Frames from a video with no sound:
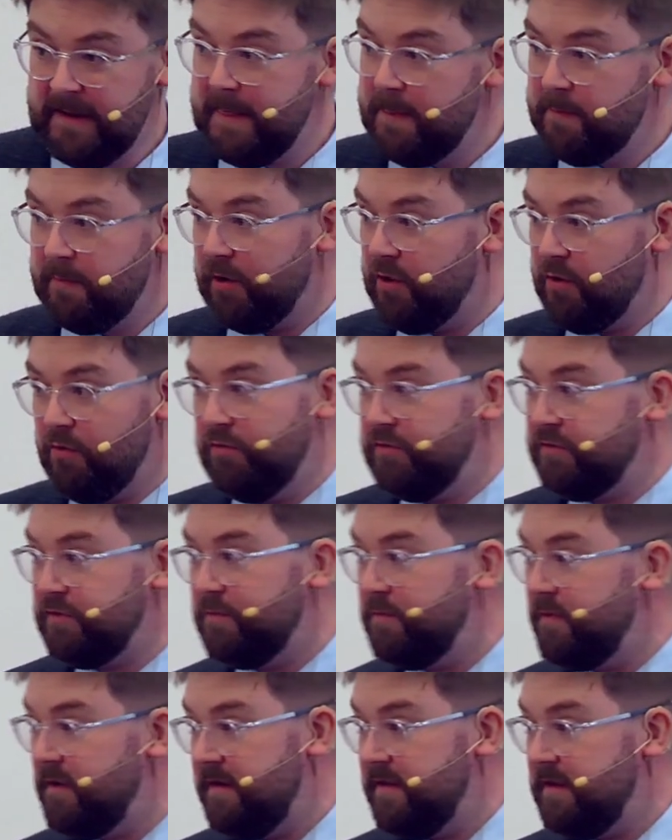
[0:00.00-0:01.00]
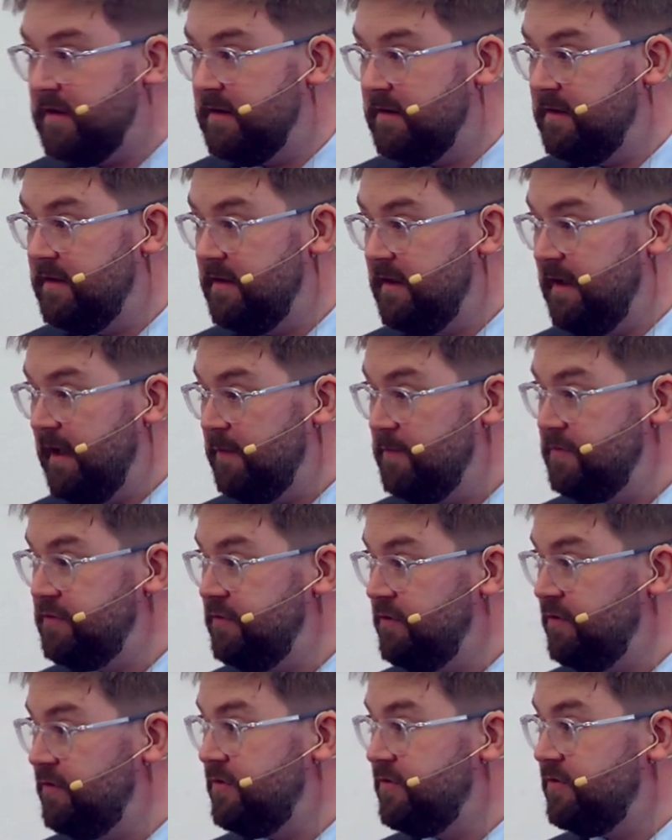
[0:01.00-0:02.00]
but go somewhere that helps
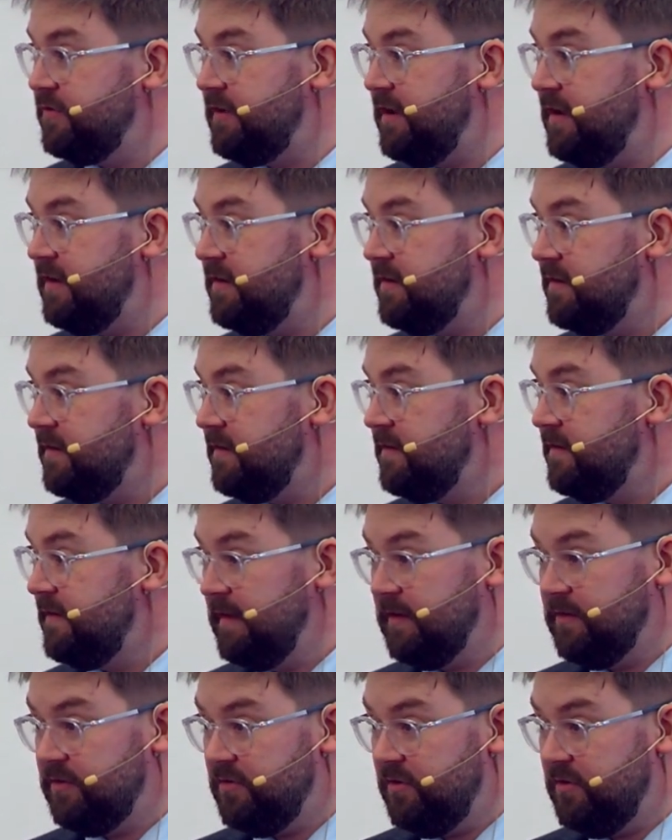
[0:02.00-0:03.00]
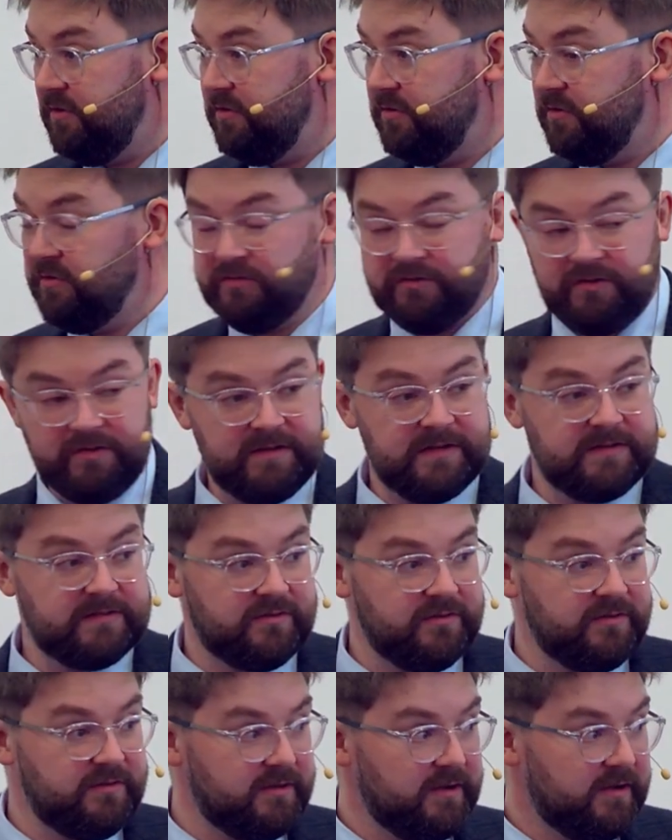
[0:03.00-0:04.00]
you understand it like church or Sunday
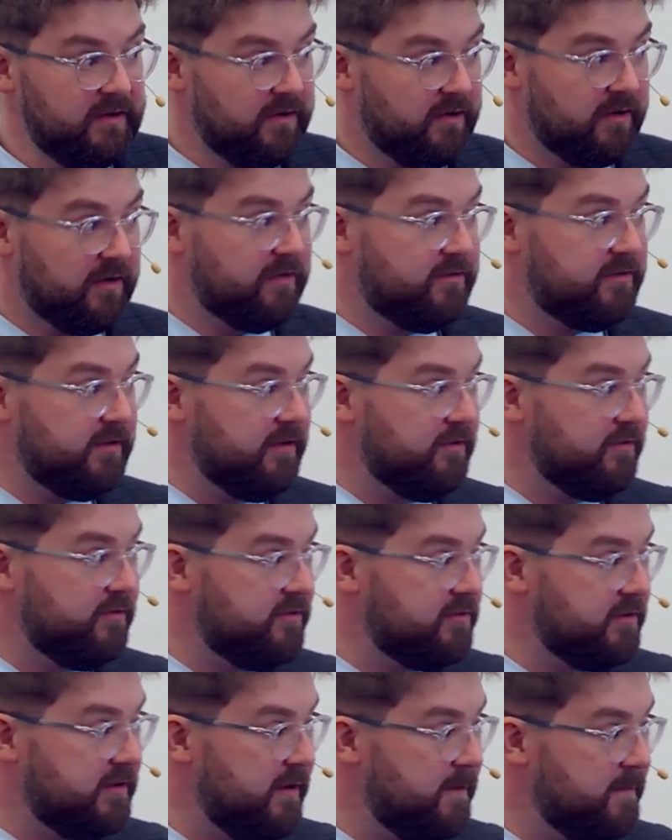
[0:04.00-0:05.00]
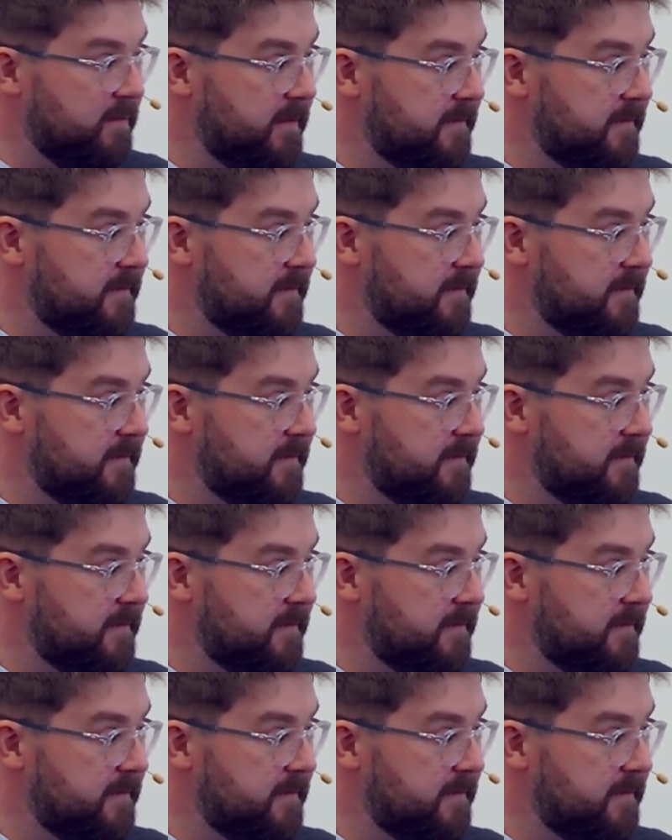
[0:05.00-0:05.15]
school or a children's club.